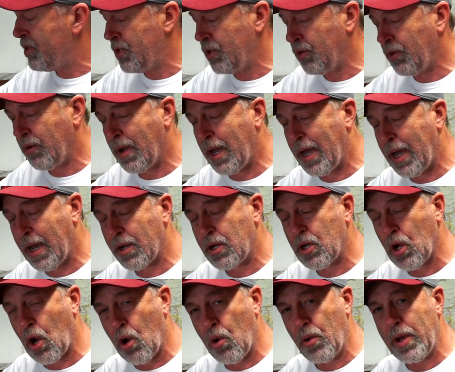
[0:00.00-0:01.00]
to
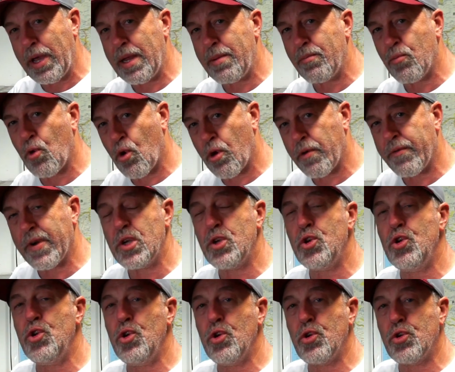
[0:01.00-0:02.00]
go in more of a
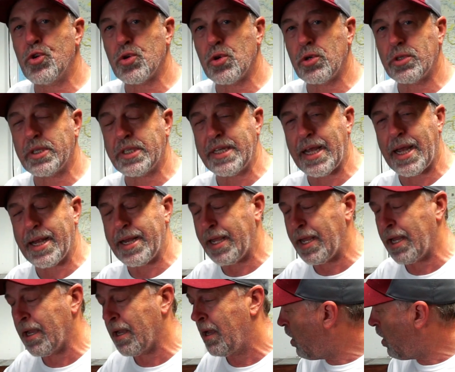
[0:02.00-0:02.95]
neutral setting.